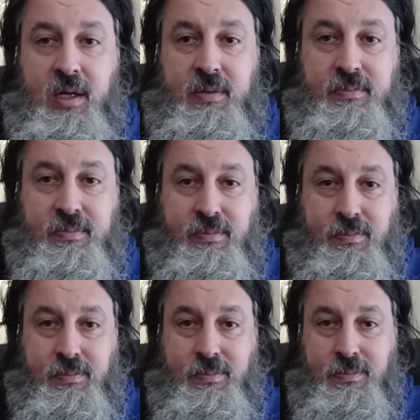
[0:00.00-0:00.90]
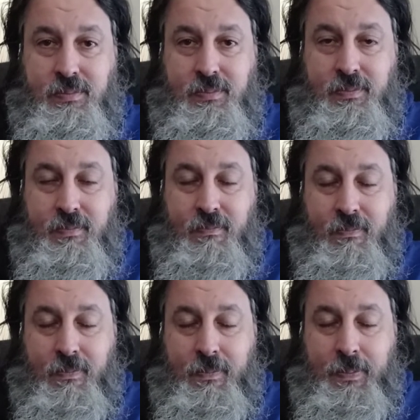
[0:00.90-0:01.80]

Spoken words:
(no one is talking)